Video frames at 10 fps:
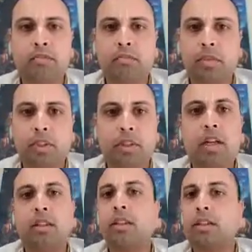but
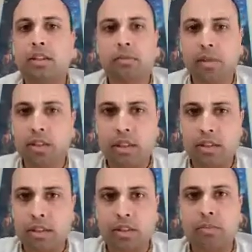not 100%,
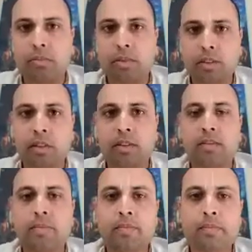not completely.
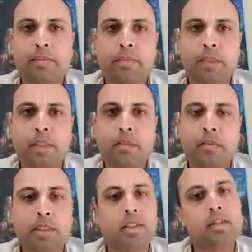
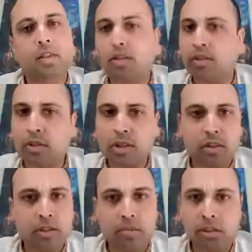But then it's also not
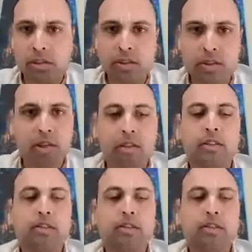completely dark.